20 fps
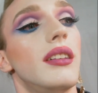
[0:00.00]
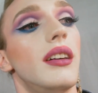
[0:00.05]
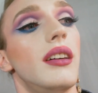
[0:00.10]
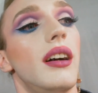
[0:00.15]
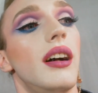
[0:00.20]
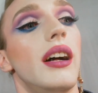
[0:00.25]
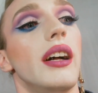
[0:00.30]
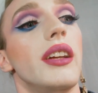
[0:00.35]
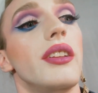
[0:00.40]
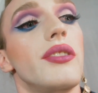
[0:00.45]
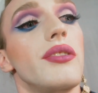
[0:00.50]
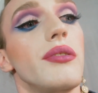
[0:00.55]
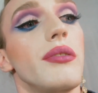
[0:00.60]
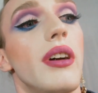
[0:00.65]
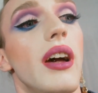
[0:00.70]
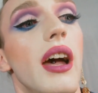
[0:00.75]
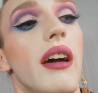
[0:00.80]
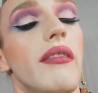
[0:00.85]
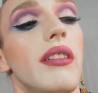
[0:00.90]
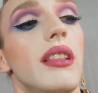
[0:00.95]
I do. I
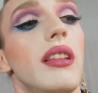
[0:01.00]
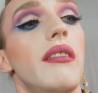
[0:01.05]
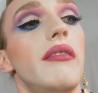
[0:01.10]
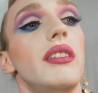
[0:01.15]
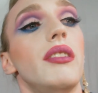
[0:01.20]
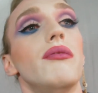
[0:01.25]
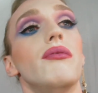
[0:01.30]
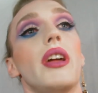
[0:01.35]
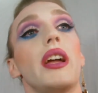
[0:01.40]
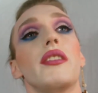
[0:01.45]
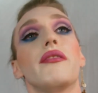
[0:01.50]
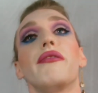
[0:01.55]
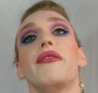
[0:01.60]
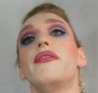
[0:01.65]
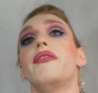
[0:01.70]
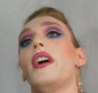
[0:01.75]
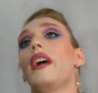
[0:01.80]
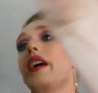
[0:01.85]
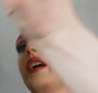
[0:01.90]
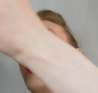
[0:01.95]
have a lovely red
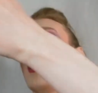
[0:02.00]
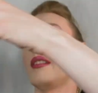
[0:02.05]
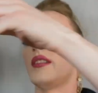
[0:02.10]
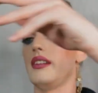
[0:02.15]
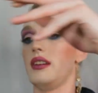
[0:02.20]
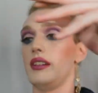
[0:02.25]
fan.